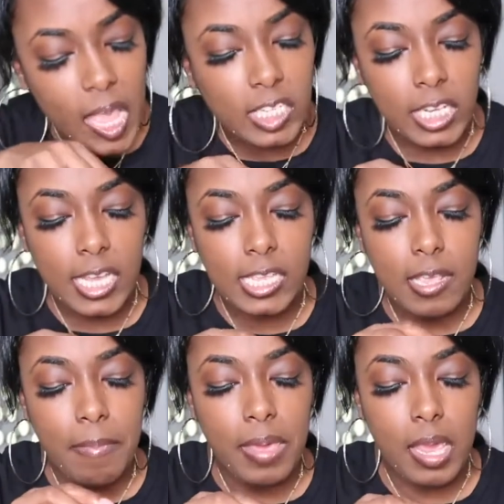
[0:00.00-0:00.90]
she ends
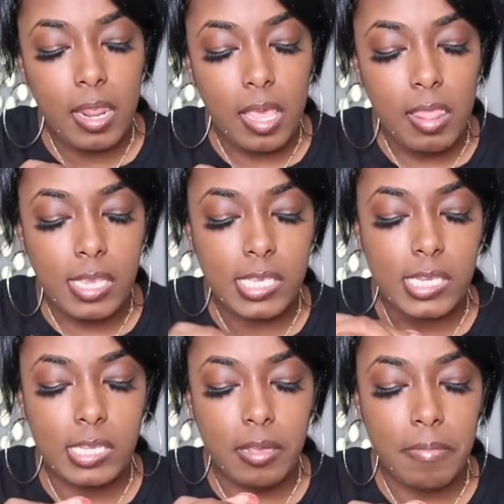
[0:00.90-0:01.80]
up being in the
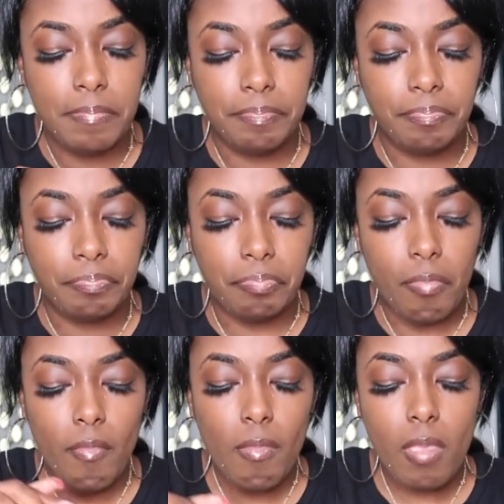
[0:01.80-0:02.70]
system
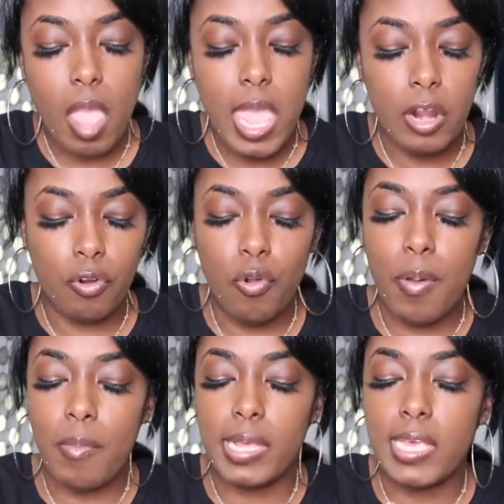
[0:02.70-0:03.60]
in a group
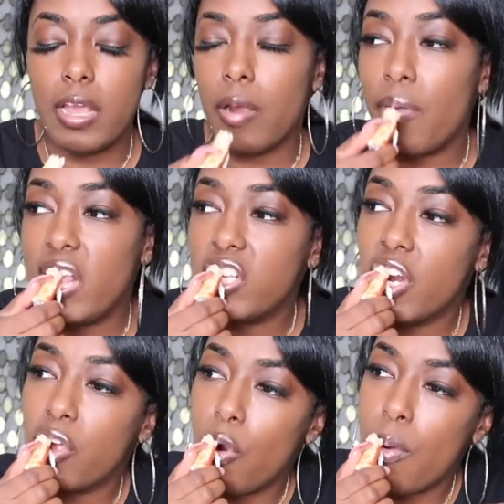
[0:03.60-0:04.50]
home. They take her and place her
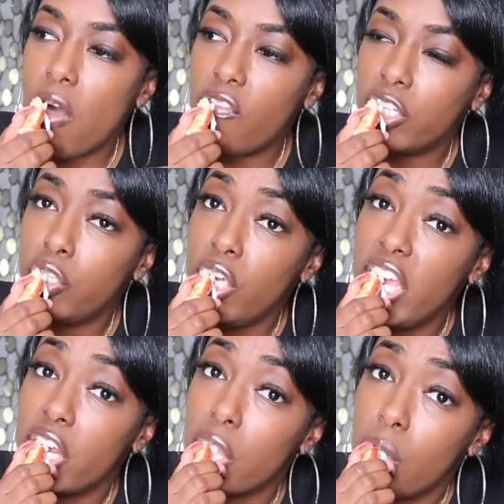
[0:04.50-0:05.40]
in a group home for 2
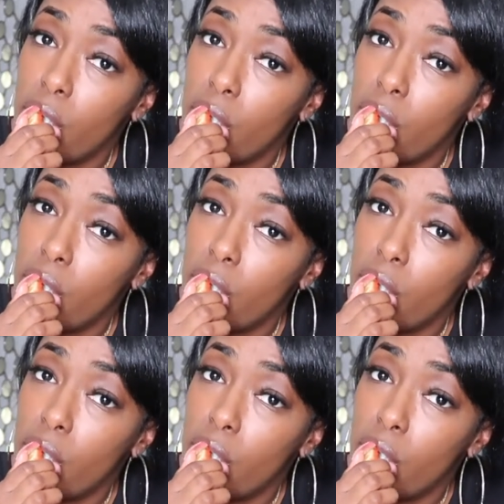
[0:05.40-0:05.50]
years.